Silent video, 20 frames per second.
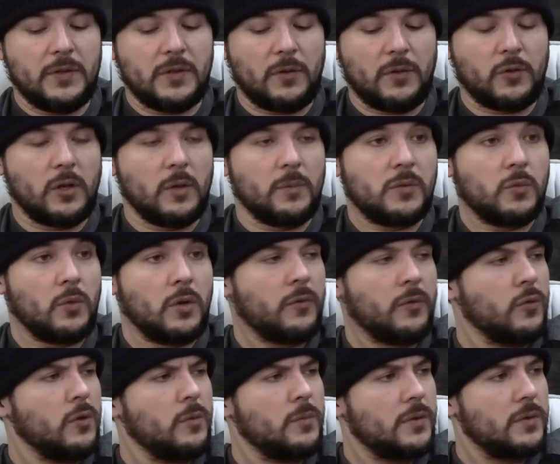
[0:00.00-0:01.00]
other groups? What
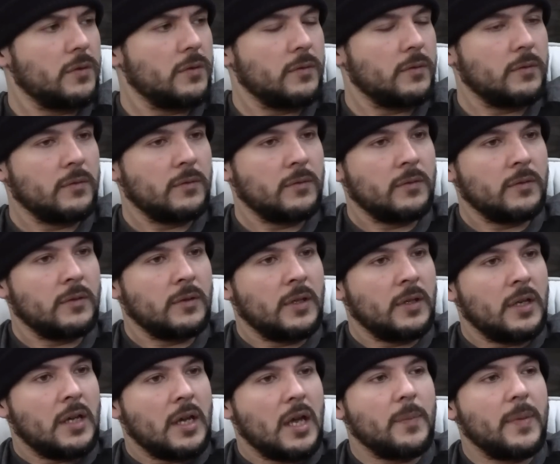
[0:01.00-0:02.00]
other groups?
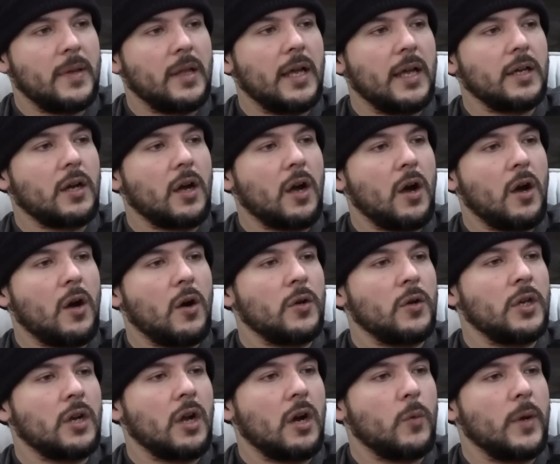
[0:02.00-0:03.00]
And be like, oh,
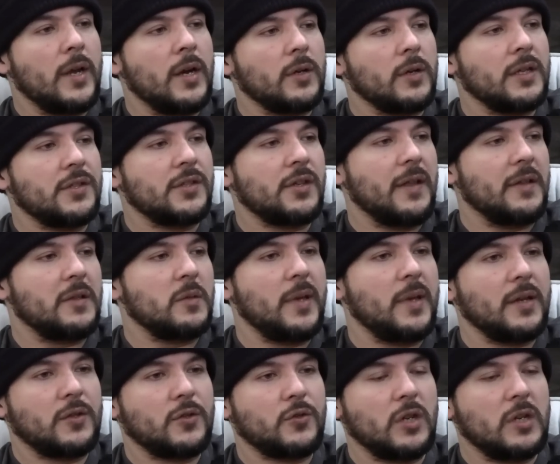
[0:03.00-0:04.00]
you know, we don't consider that to
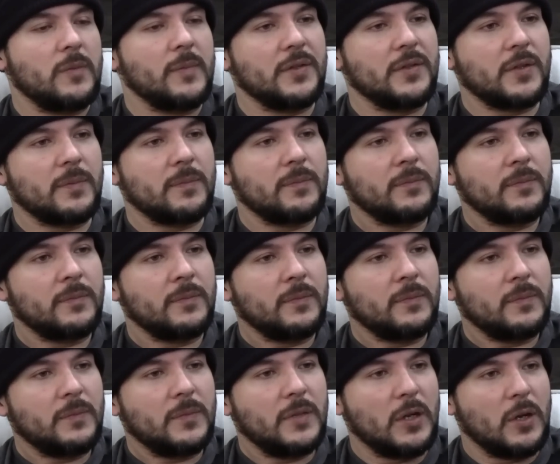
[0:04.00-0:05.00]
be extremism.
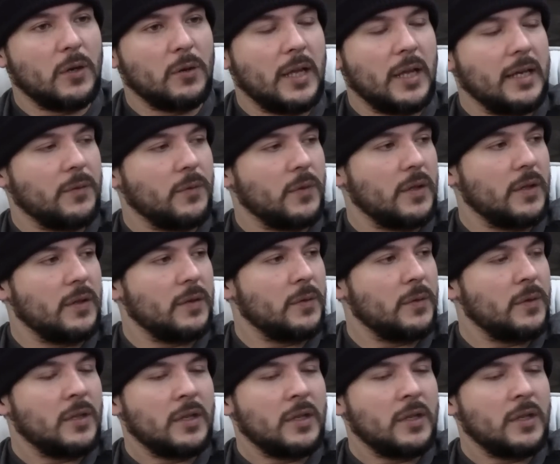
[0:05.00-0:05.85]
You know, like the,